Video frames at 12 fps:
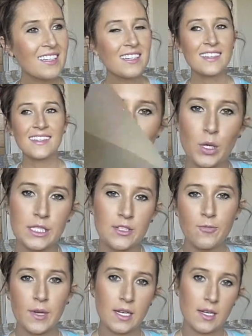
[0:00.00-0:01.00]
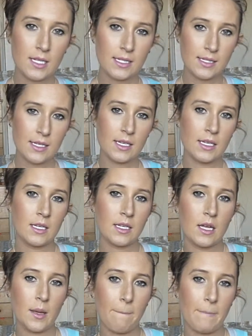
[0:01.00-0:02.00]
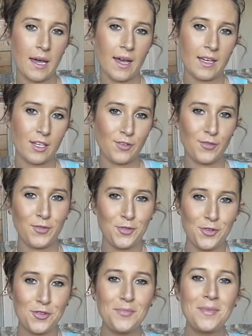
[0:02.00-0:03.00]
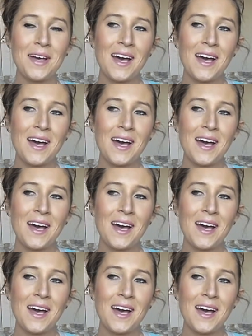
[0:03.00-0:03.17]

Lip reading: I get most of my nuts in packet form.